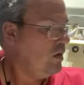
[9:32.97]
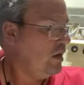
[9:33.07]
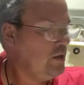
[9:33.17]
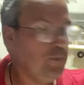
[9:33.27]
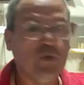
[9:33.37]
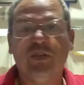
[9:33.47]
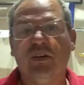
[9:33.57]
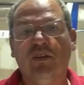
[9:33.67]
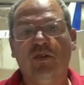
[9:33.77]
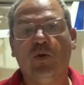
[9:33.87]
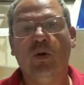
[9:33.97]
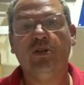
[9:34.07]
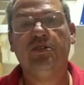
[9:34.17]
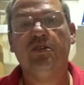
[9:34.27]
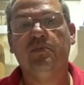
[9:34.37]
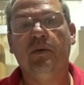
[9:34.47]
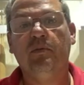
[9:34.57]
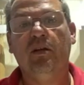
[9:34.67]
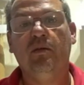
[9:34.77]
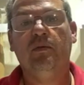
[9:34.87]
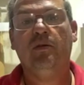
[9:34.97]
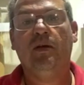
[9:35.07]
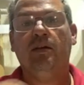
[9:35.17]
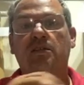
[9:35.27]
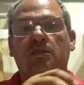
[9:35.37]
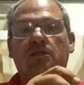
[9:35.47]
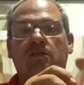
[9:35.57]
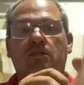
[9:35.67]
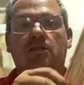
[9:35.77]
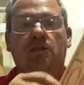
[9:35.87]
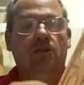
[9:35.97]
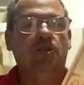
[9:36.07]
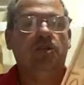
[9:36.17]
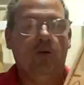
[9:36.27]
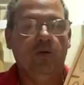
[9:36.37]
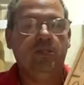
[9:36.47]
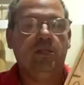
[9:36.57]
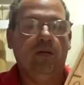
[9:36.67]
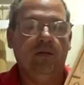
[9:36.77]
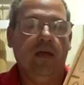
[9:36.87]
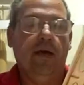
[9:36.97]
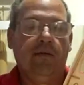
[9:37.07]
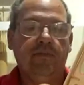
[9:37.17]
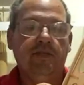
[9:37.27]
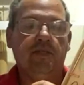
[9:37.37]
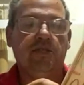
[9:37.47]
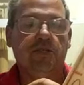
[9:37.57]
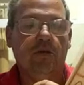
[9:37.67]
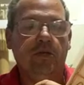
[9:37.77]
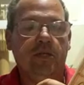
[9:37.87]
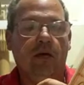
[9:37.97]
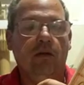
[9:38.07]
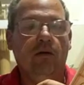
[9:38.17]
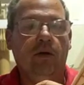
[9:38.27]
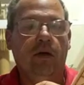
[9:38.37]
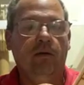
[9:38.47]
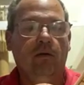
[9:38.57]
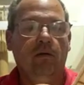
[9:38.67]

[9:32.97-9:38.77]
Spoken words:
Any particular questions maybe anybody has? Show and tell, yeah, this is show and tell, okay.